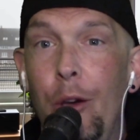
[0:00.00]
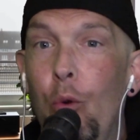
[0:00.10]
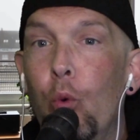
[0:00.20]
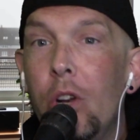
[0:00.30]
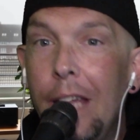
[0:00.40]

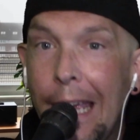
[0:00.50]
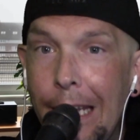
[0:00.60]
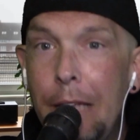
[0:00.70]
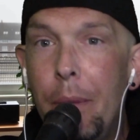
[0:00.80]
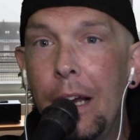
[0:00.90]
Would
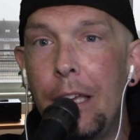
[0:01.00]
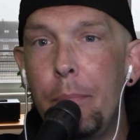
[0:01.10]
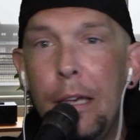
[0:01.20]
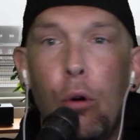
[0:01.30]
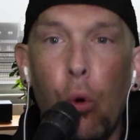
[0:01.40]
anybody
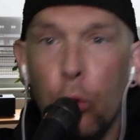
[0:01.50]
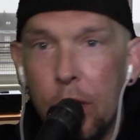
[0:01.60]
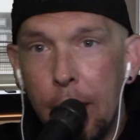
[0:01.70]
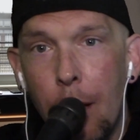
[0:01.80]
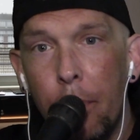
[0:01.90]
be
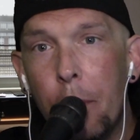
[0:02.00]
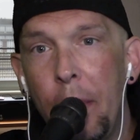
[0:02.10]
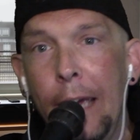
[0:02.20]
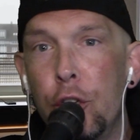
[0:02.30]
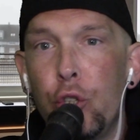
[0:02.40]
holding up a
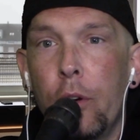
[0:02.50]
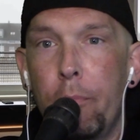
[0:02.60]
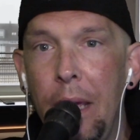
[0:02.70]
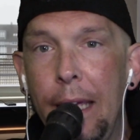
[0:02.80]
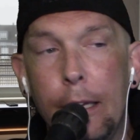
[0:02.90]
picture of
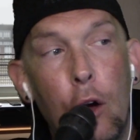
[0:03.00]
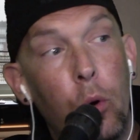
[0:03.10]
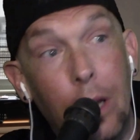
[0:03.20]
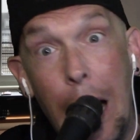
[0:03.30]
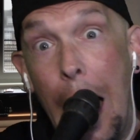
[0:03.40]
me
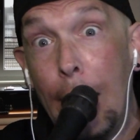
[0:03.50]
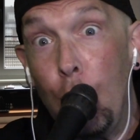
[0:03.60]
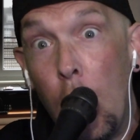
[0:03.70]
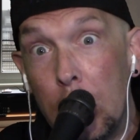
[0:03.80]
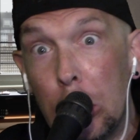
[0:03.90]
going, I
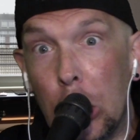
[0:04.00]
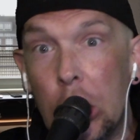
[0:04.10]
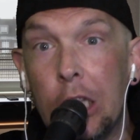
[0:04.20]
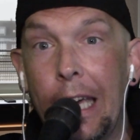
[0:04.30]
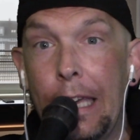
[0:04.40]
want to
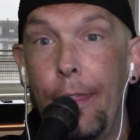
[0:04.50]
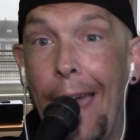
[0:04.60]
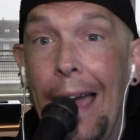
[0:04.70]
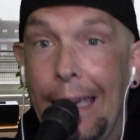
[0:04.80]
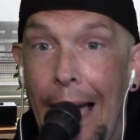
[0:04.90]
look like
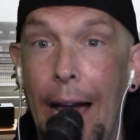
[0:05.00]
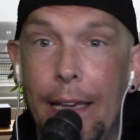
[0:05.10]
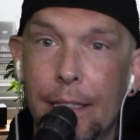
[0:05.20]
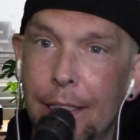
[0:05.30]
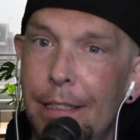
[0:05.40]
that
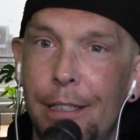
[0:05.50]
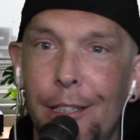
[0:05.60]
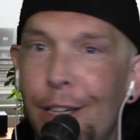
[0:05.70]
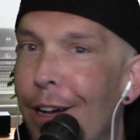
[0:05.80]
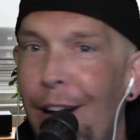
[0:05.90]
guy?
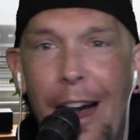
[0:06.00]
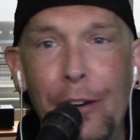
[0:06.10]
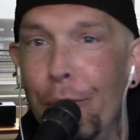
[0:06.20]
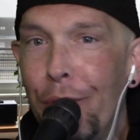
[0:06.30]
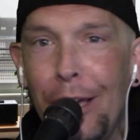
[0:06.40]
I
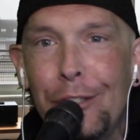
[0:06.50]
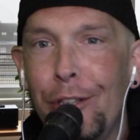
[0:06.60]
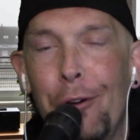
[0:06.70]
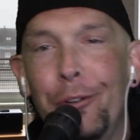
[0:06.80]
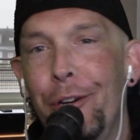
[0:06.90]
don't think
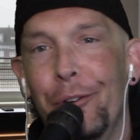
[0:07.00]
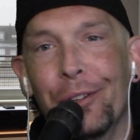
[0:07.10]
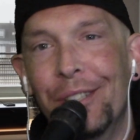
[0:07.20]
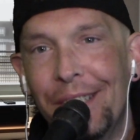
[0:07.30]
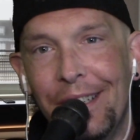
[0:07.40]
so,
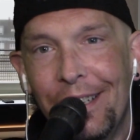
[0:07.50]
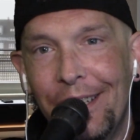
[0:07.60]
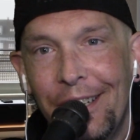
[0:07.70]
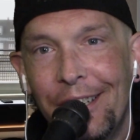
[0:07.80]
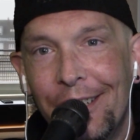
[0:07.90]
dude.
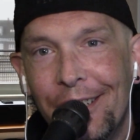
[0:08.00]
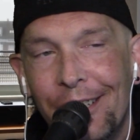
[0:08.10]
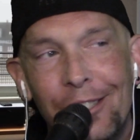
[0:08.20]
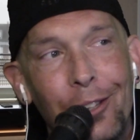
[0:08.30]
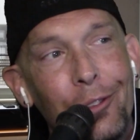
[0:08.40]

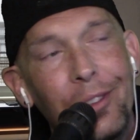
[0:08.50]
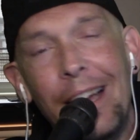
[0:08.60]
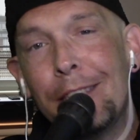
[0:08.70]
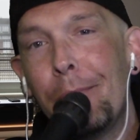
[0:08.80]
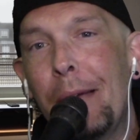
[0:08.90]
So
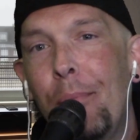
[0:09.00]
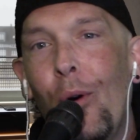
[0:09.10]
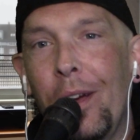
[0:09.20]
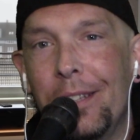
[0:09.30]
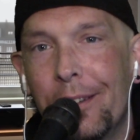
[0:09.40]
that's my
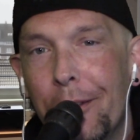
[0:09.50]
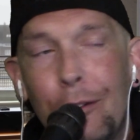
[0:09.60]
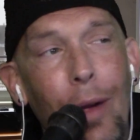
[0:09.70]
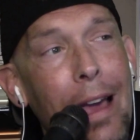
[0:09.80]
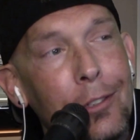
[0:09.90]
point. The
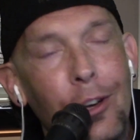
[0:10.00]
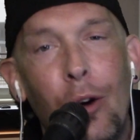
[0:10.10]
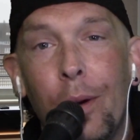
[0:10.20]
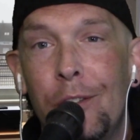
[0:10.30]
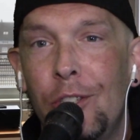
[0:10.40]
grass
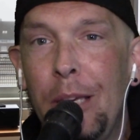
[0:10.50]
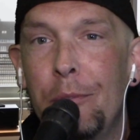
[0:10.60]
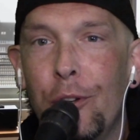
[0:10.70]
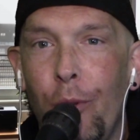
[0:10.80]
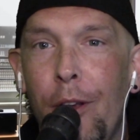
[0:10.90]
always
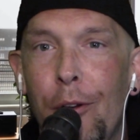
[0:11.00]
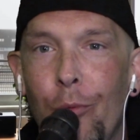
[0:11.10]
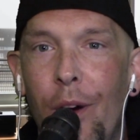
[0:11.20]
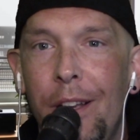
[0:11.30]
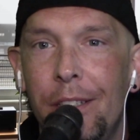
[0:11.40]
seems greener,
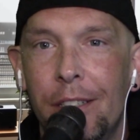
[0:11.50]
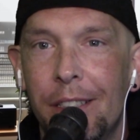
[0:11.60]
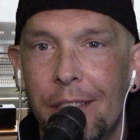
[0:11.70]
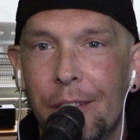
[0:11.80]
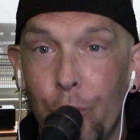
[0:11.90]
white,
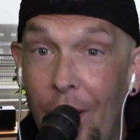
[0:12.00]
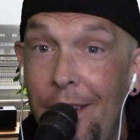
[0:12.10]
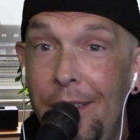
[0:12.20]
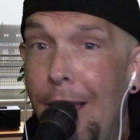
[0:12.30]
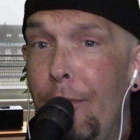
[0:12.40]

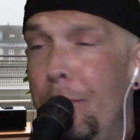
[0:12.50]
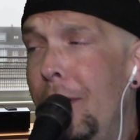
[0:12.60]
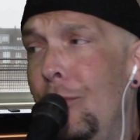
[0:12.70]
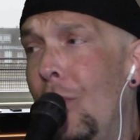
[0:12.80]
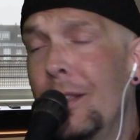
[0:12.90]
right?
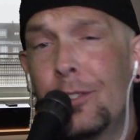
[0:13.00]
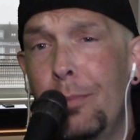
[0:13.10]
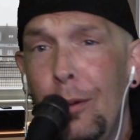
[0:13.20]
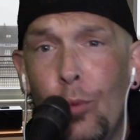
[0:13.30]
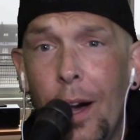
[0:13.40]
Everybody wants to
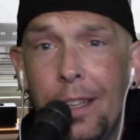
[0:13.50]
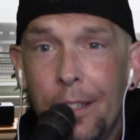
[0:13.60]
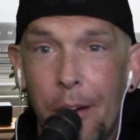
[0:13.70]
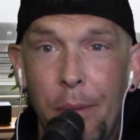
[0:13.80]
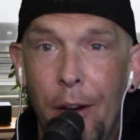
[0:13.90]
be white,
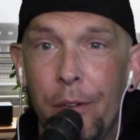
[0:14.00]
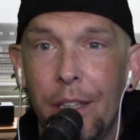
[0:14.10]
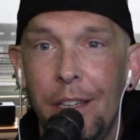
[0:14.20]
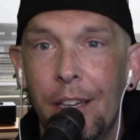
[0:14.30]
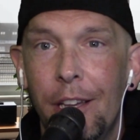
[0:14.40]
apparently.